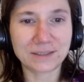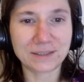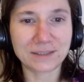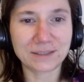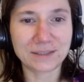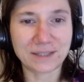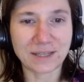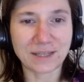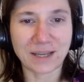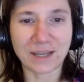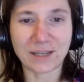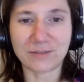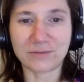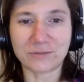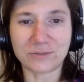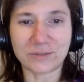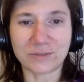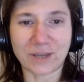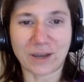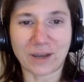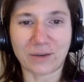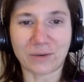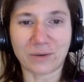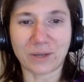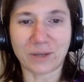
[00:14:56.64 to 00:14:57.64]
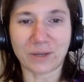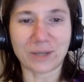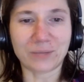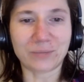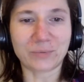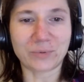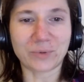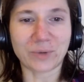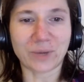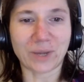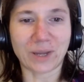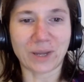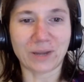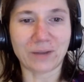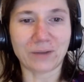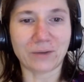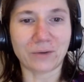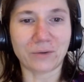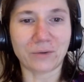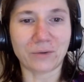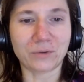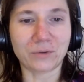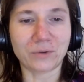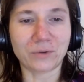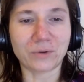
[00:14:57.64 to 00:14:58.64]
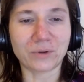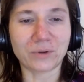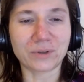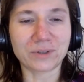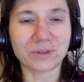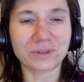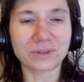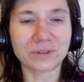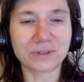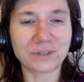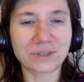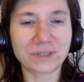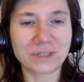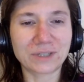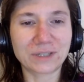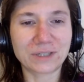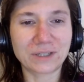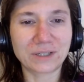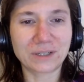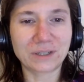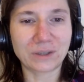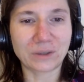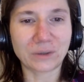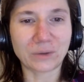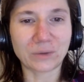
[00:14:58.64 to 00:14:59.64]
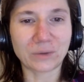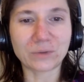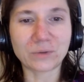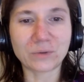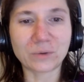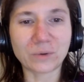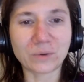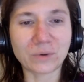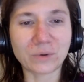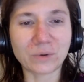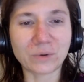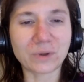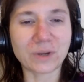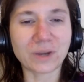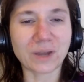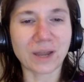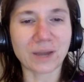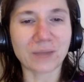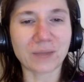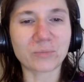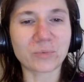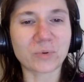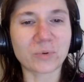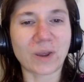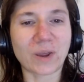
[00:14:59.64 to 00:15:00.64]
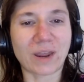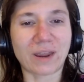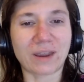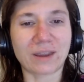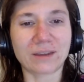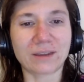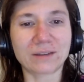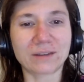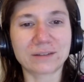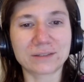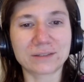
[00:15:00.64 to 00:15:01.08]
Save now, I pray, O Lord. O Lord, I pray,